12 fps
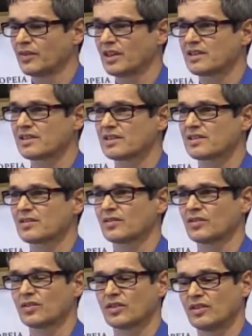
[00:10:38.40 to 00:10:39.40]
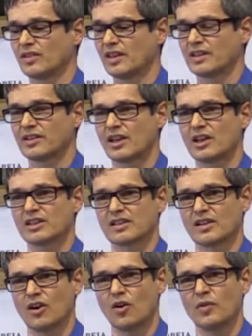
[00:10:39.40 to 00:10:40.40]
that there's
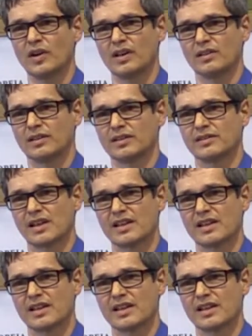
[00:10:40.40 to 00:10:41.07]
an